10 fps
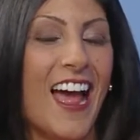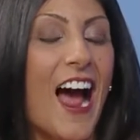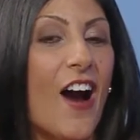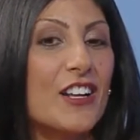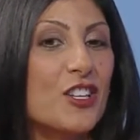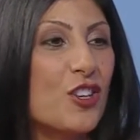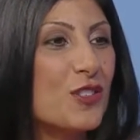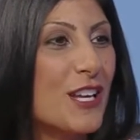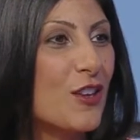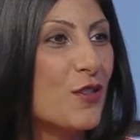All right. So you said
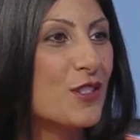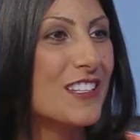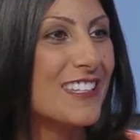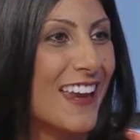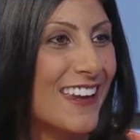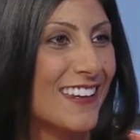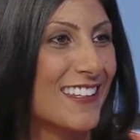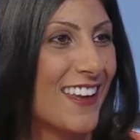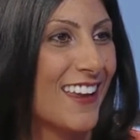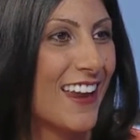you used to date.
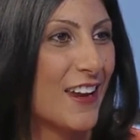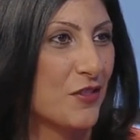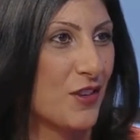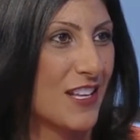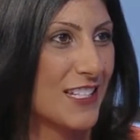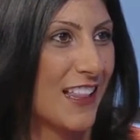Andrew uh, Dice yeah, Clay. I was